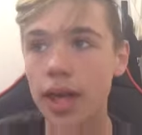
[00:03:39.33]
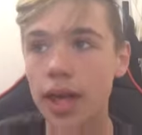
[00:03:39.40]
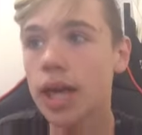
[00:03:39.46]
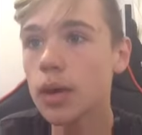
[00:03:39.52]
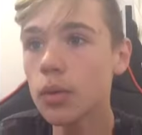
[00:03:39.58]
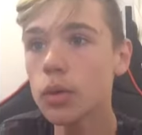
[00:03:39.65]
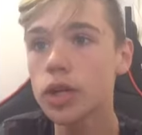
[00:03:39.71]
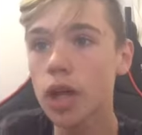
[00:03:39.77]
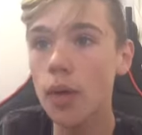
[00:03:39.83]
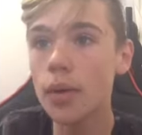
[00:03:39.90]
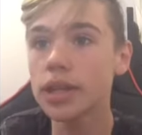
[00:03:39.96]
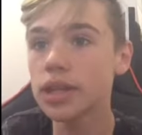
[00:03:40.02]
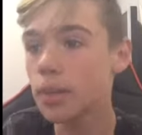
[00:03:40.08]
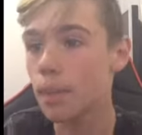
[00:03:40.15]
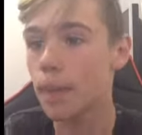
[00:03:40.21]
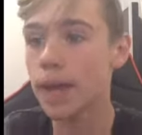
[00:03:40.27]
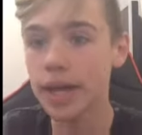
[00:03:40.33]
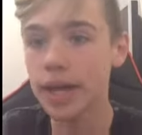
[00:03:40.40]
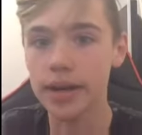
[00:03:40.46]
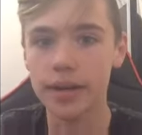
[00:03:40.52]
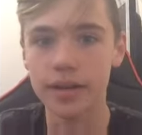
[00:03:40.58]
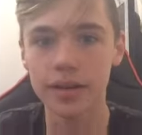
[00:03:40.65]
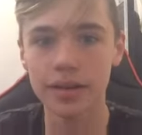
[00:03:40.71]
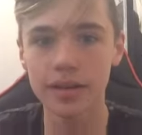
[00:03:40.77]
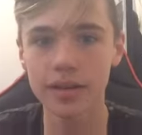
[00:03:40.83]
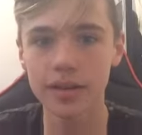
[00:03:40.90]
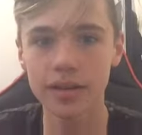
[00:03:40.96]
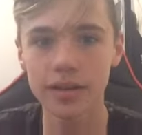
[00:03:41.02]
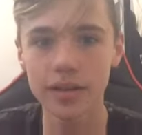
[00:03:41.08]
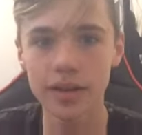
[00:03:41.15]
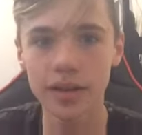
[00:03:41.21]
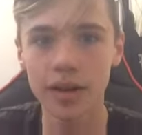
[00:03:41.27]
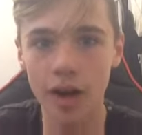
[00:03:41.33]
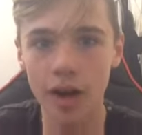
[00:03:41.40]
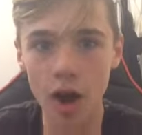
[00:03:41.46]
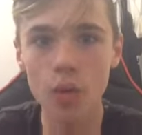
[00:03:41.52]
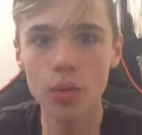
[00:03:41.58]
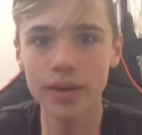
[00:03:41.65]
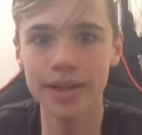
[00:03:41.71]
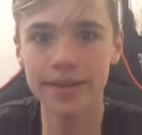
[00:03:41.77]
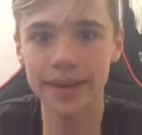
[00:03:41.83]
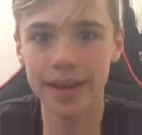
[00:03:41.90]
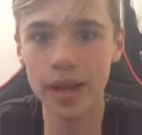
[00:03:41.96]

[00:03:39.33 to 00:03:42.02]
it would go in the bin. I wouldn't.